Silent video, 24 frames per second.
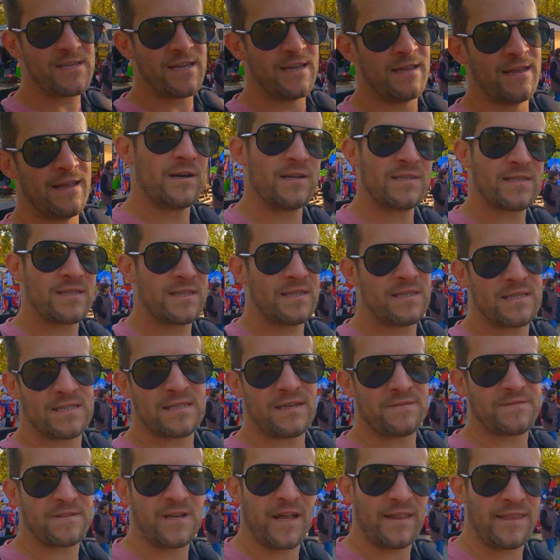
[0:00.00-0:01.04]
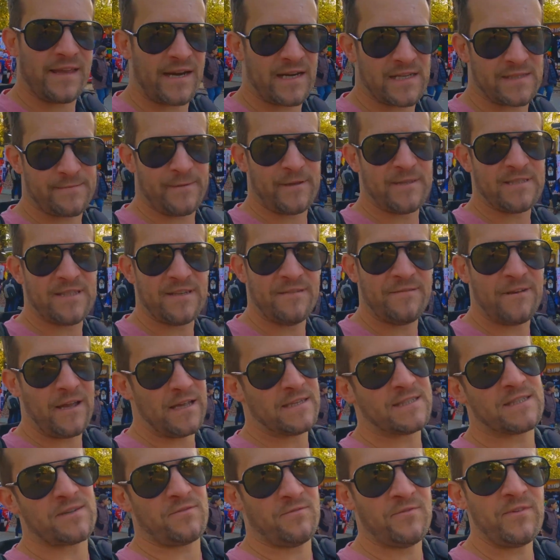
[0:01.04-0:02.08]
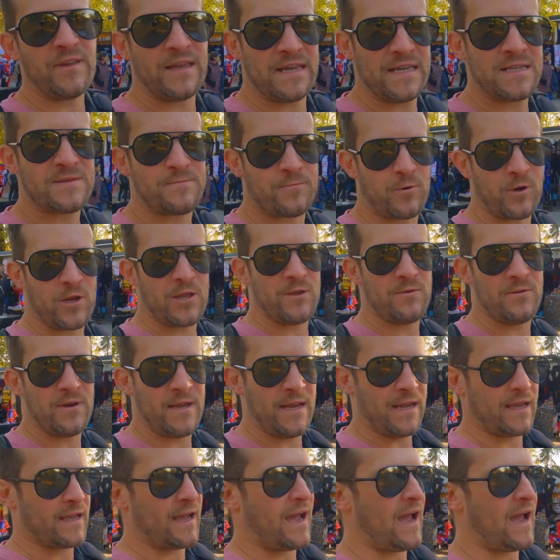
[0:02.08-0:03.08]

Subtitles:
Honestly, this stuff's not that expensive, and some of it is pretty unique.